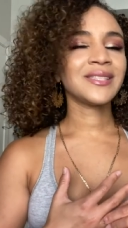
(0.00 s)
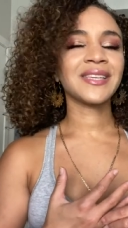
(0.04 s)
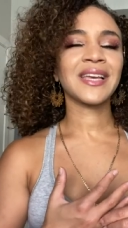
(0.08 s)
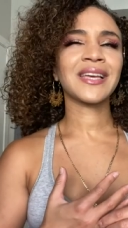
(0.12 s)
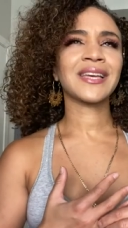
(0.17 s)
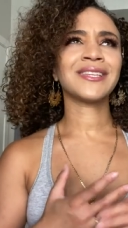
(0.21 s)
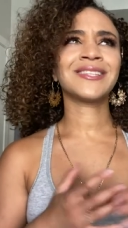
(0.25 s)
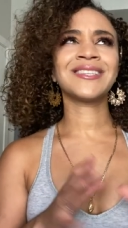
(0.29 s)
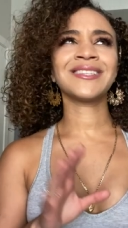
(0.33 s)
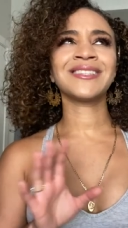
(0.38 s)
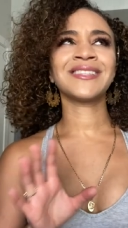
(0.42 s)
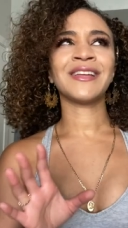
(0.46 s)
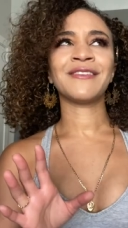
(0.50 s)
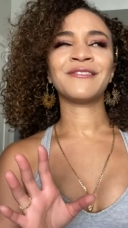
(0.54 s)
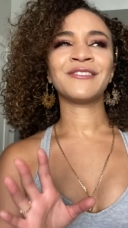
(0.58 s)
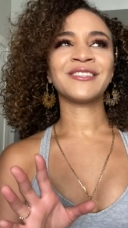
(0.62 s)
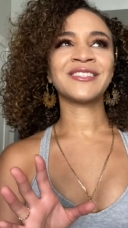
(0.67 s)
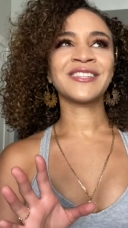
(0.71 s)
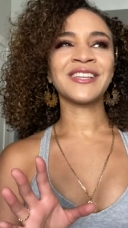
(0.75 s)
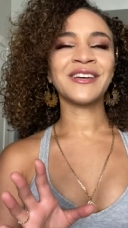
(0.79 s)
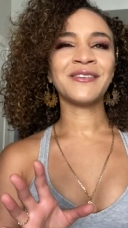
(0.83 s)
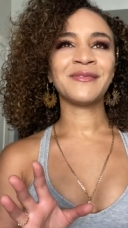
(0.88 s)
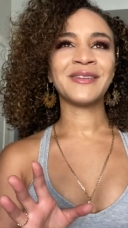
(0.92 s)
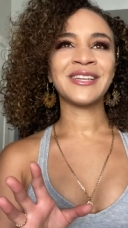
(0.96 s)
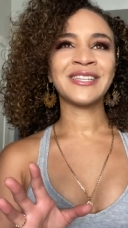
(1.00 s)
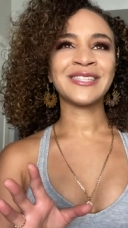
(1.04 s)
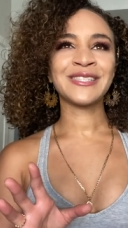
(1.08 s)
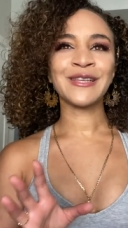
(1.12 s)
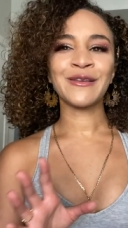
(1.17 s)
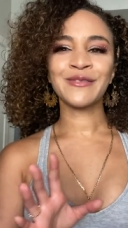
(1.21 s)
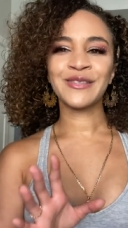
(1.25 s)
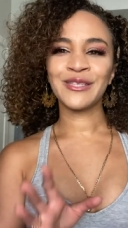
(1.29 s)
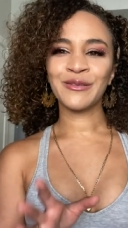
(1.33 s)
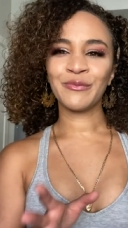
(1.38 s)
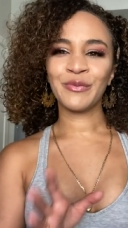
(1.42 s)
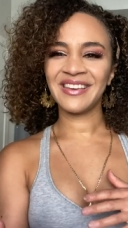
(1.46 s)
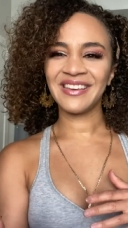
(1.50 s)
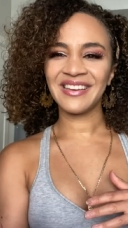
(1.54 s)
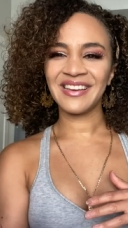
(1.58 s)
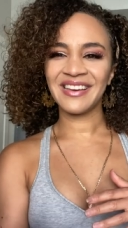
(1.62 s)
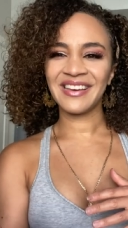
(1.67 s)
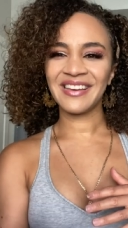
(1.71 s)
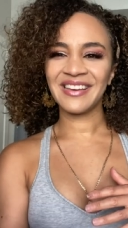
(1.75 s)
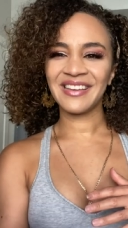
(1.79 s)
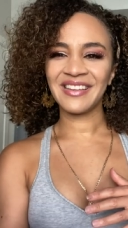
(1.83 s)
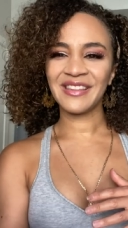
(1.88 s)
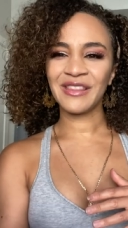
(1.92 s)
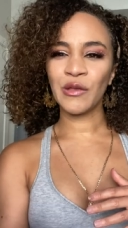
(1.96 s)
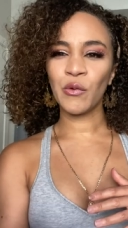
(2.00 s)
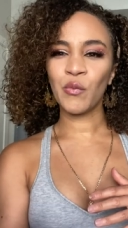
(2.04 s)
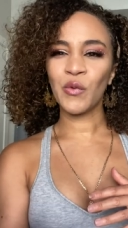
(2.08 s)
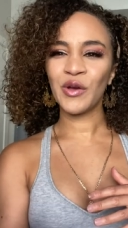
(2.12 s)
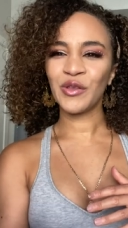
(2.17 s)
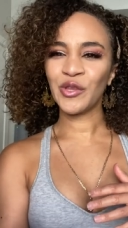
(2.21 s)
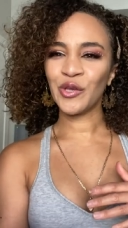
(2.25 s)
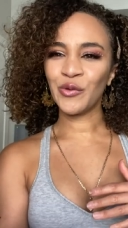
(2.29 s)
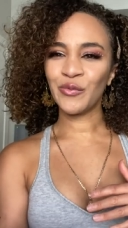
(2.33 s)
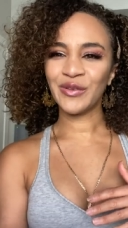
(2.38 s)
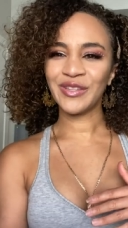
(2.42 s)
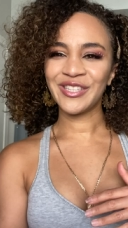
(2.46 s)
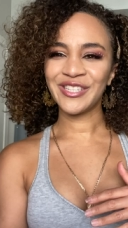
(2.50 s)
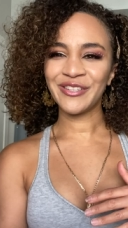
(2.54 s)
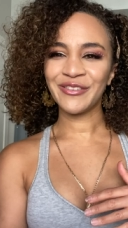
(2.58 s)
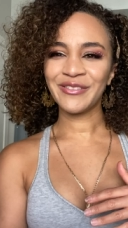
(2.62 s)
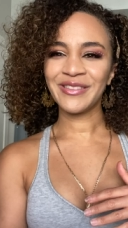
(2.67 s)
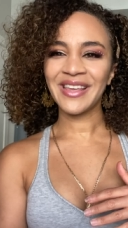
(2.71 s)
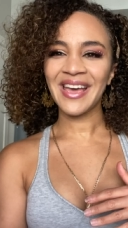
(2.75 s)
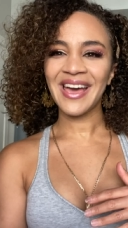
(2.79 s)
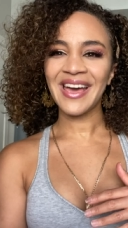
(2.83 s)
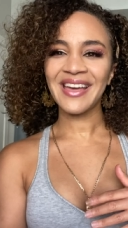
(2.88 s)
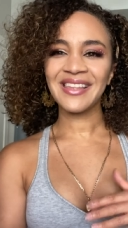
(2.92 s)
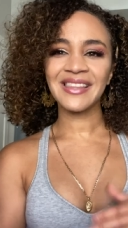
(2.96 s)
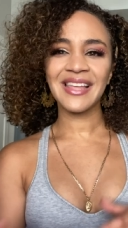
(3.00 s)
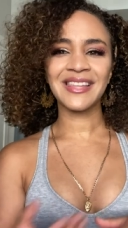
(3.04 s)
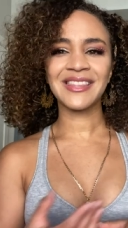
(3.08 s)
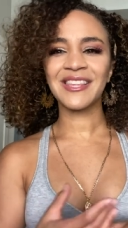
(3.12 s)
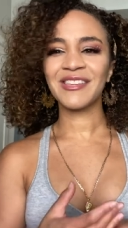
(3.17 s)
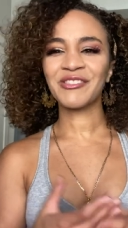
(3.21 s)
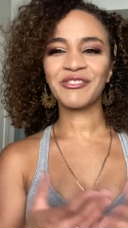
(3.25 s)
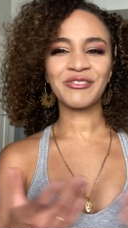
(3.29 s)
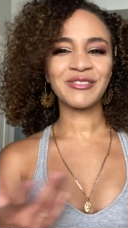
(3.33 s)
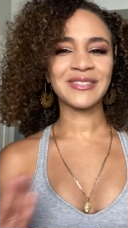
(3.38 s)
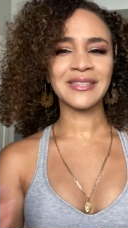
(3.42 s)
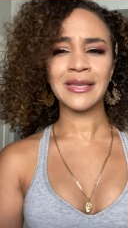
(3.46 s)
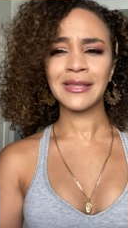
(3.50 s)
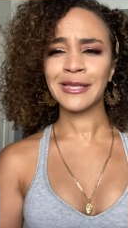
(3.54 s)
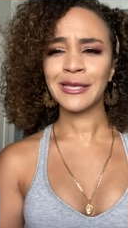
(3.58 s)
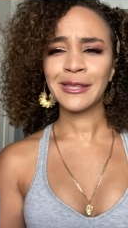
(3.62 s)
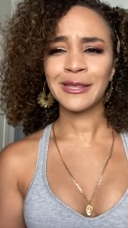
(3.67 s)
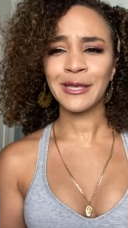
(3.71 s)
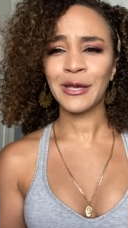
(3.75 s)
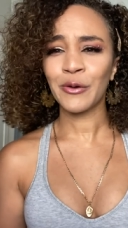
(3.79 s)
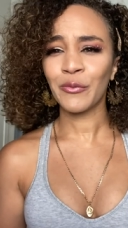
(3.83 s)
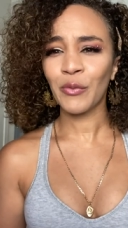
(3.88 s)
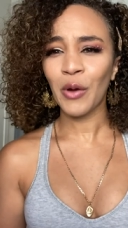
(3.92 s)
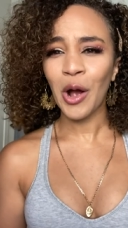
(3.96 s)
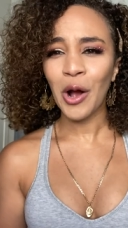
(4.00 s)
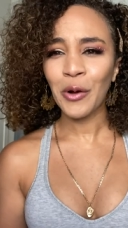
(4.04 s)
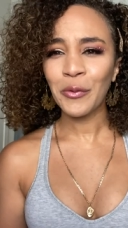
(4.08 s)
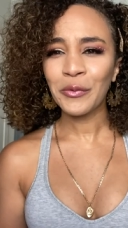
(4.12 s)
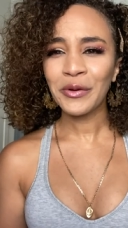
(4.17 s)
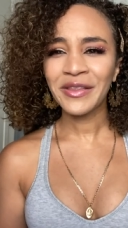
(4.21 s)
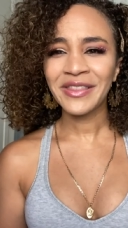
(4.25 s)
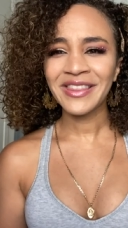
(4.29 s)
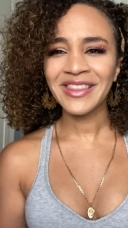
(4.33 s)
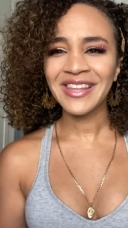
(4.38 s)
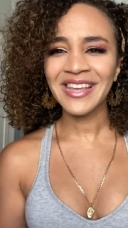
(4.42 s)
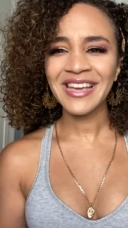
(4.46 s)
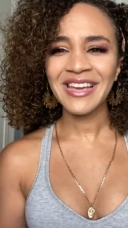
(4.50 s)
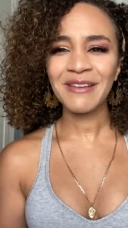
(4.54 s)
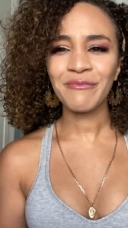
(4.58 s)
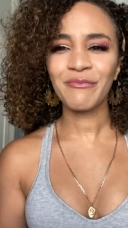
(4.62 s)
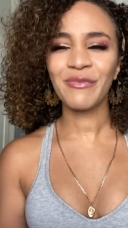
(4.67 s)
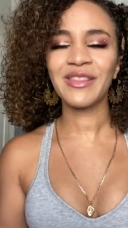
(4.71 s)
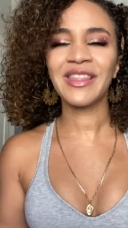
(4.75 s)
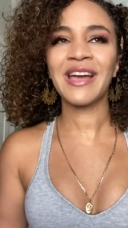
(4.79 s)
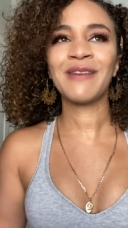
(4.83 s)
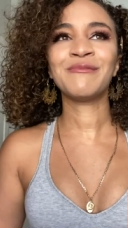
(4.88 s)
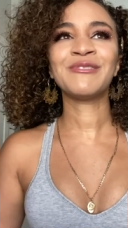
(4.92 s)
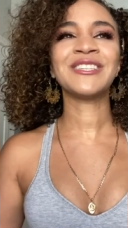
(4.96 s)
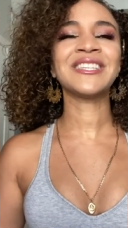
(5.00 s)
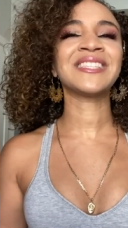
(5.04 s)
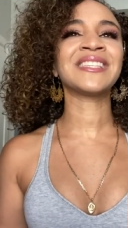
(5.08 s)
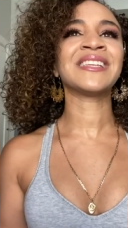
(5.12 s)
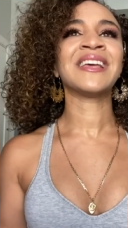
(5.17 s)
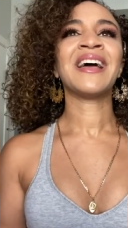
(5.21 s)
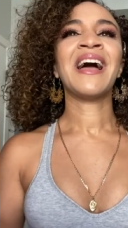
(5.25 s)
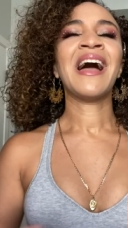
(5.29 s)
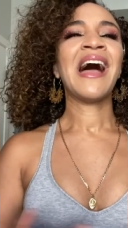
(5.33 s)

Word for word: Like I just never saw myself to be uh, the one who would do that. Not that there's anything wrong with it, but I'm just,